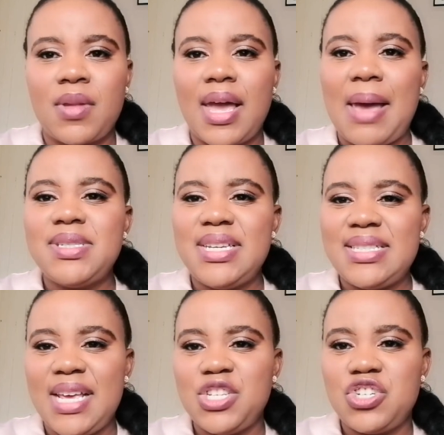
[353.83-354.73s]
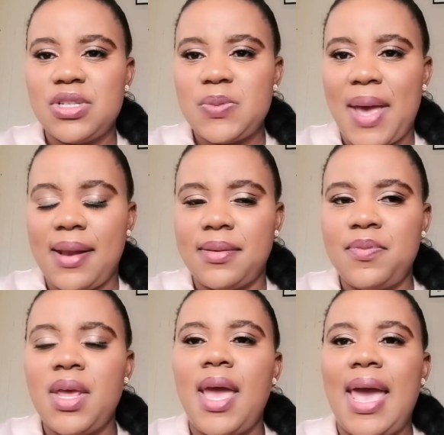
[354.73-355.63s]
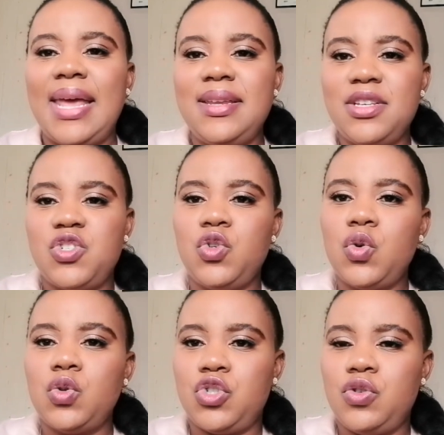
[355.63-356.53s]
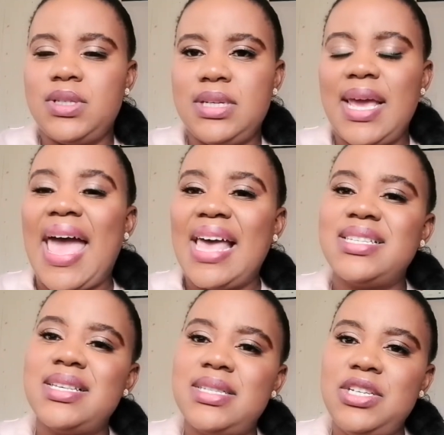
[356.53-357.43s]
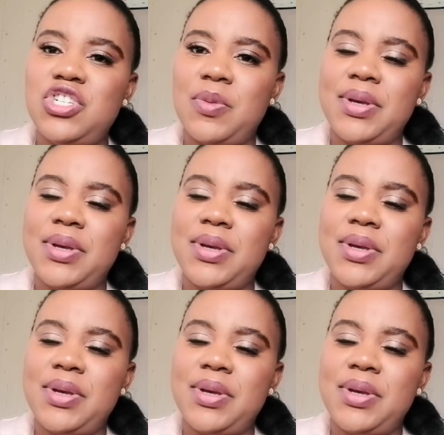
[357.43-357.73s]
comes an attention span, and it is your duty as a teacher,